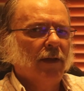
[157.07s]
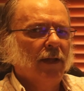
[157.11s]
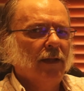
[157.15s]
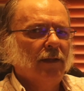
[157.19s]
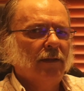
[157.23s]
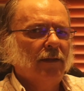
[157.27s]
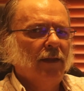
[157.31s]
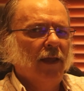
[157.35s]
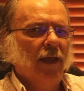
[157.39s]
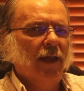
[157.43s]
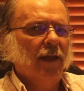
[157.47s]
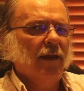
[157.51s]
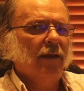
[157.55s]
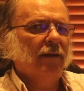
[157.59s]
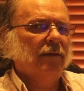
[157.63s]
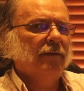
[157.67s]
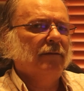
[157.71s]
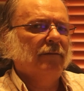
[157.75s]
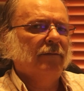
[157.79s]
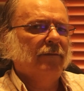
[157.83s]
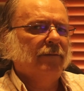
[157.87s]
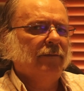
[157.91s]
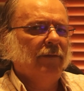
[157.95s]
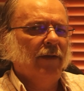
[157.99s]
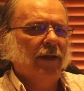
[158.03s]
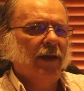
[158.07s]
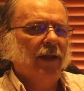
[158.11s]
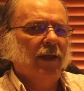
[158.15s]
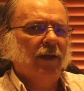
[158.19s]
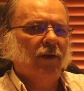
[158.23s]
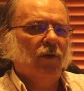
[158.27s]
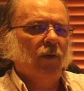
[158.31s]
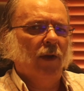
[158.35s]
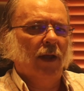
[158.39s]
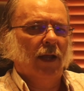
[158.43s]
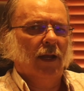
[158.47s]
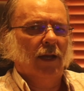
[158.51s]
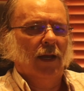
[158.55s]
But then,
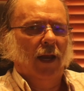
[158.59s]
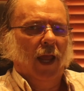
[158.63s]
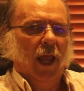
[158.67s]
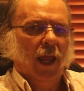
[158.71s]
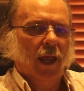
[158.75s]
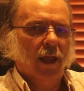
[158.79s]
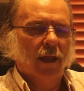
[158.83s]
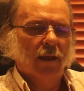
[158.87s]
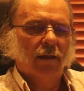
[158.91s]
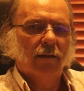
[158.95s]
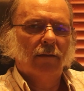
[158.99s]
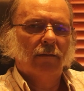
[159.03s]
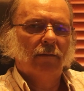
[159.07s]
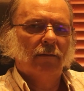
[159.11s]
very quickly,